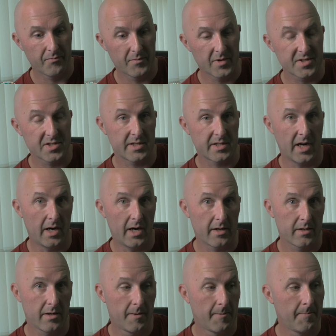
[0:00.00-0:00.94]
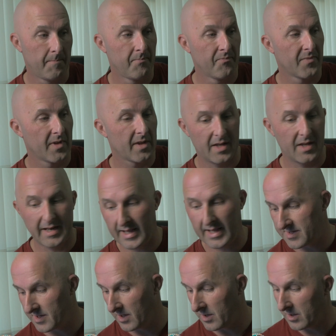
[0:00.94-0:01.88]
start. The
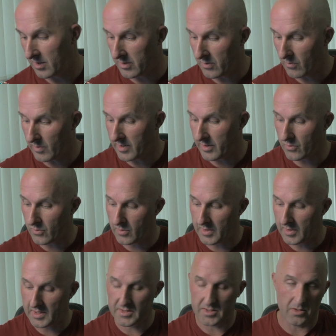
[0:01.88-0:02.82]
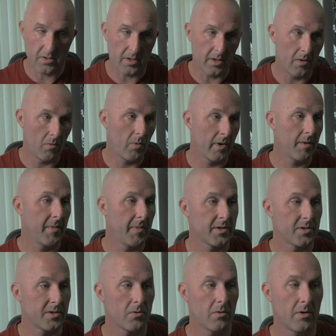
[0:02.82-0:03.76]
next thing you're going to want to do is you're going to want to
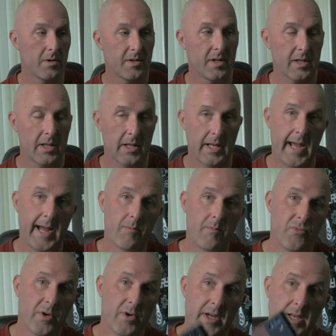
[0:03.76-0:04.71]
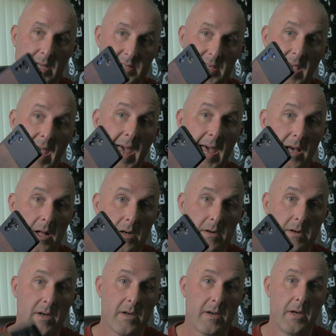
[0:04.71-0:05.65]
make sure that the camera is
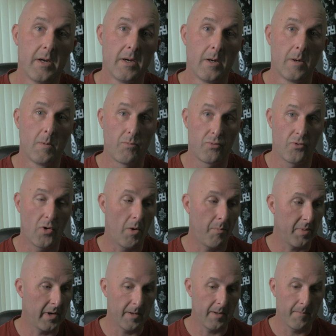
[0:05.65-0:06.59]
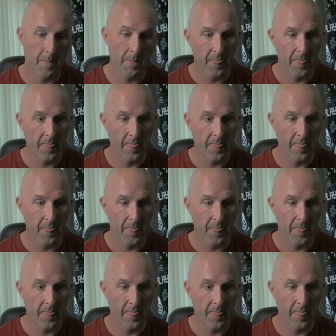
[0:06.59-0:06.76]
held properly,